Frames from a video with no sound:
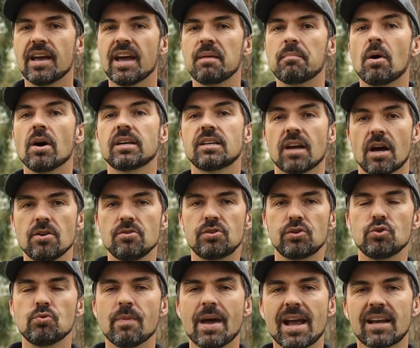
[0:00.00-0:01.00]
and my
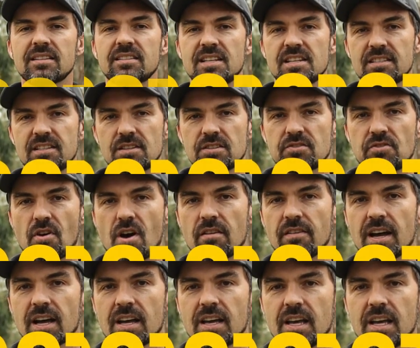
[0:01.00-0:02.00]
go-to max distance
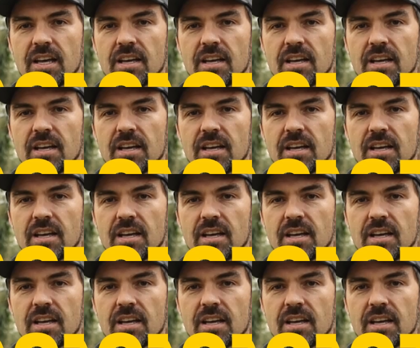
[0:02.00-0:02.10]
driver.